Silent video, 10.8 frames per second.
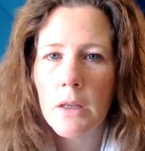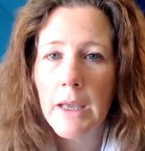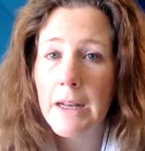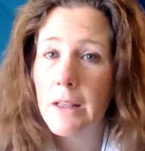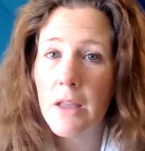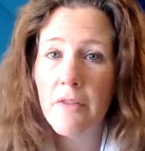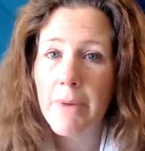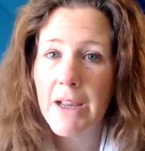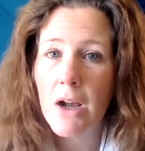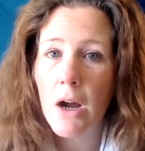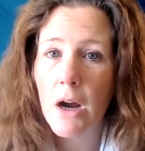And I love
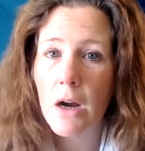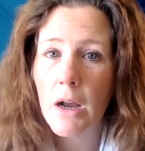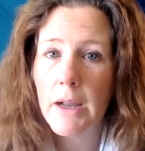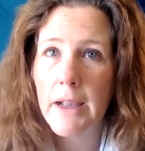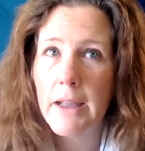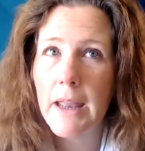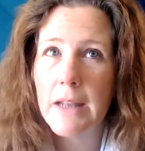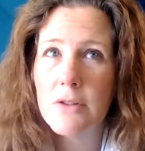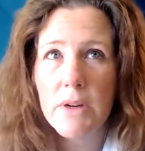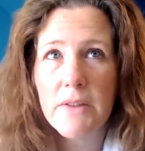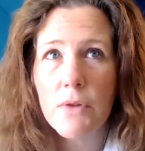my car. It had
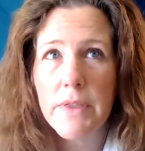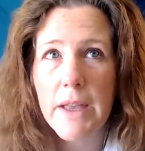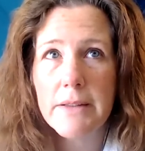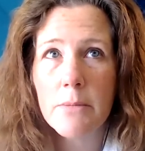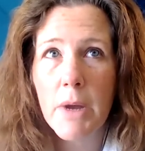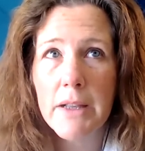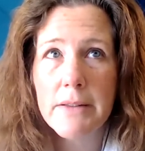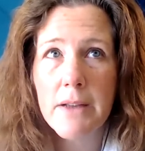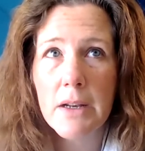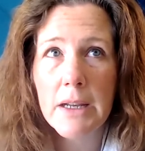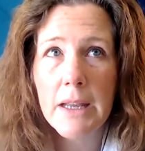24,000 miles
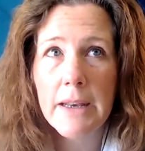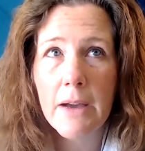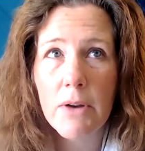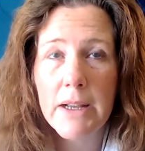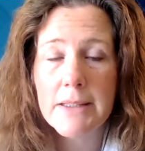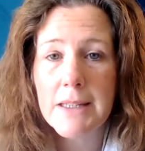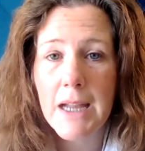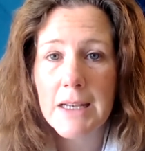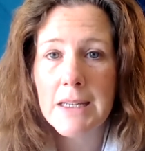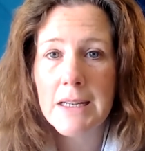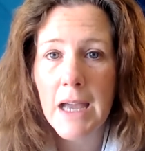on it and now it has
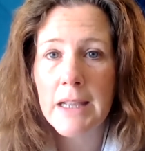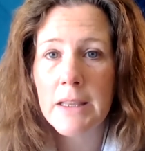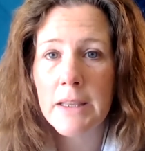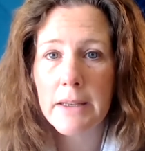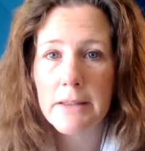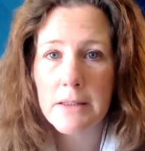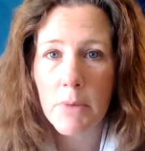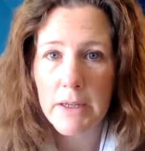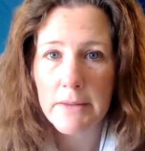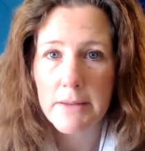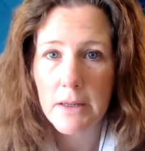99,000
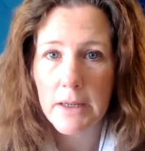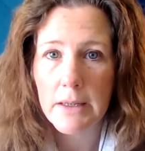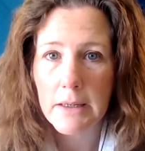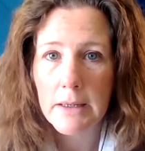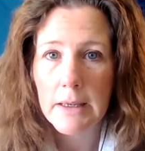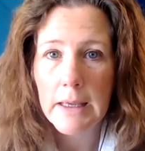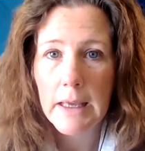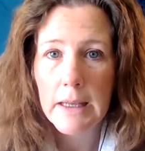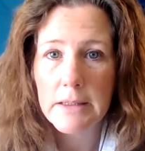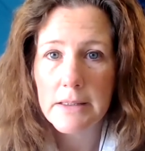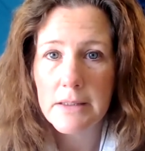miles on it.
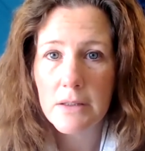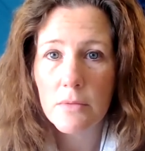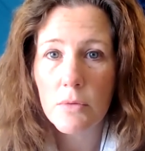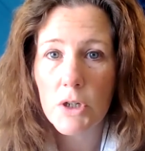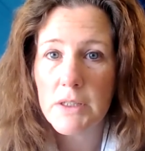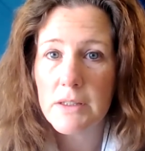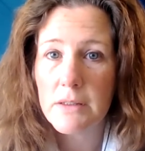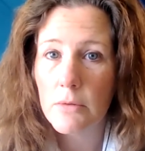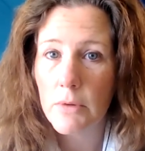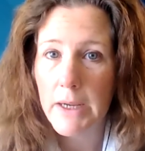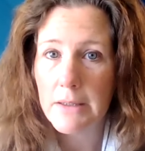And it still works
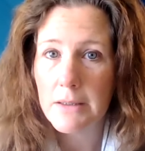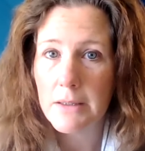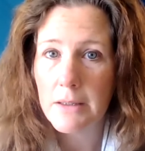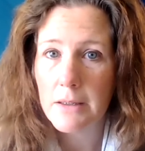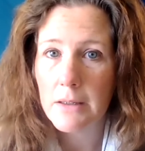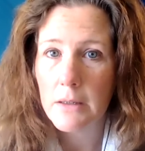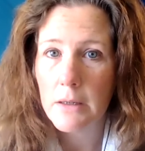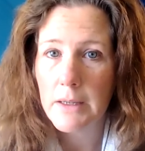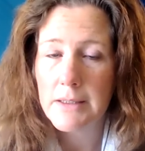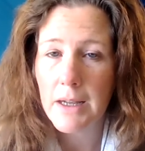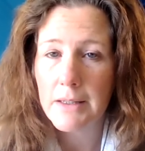great.
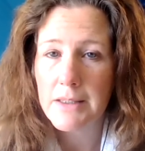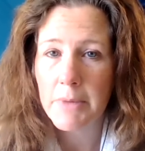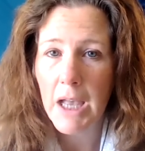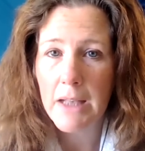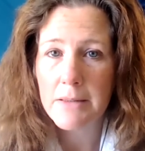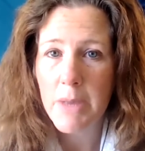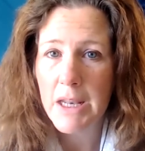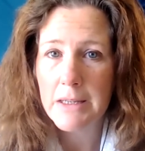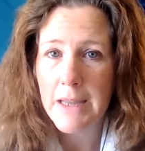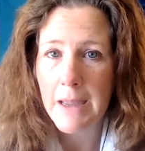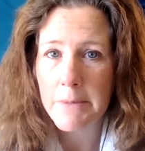It's got some
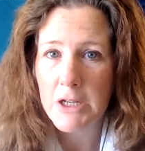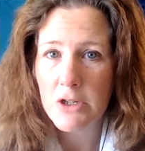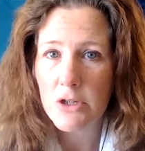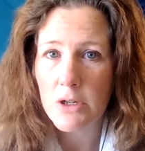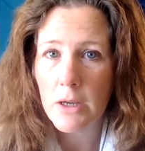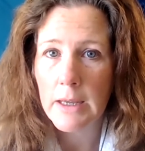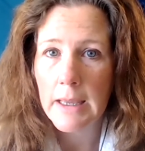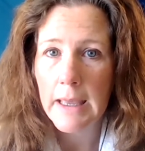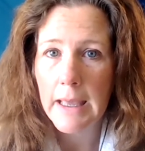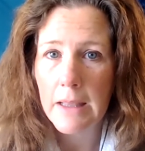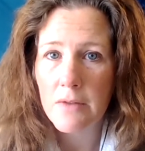cosmetic damage.
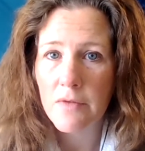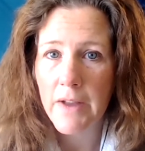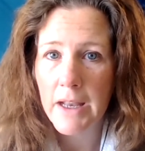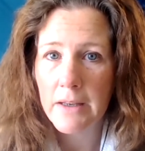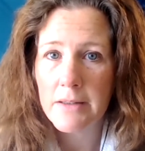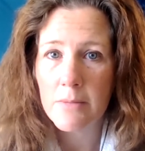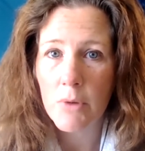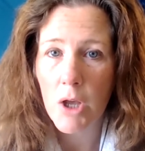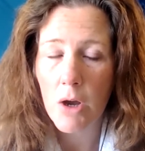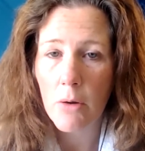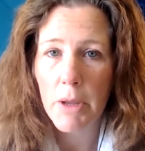And the fan doesn't
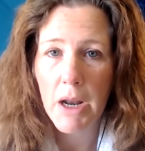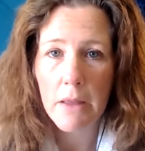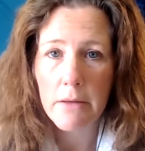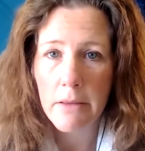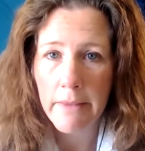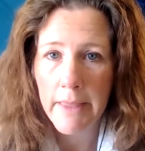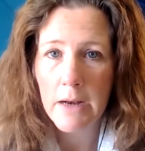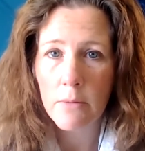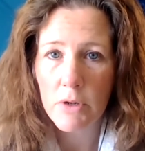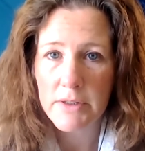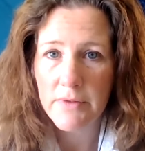blow. But other than that,
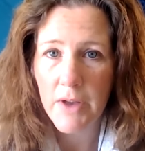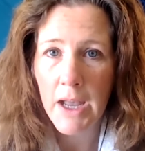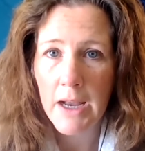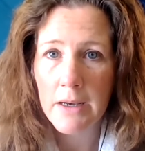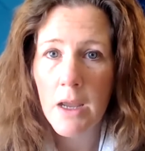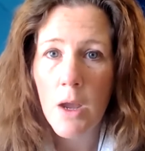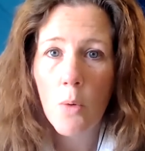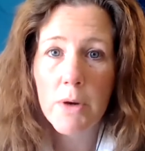it works fine.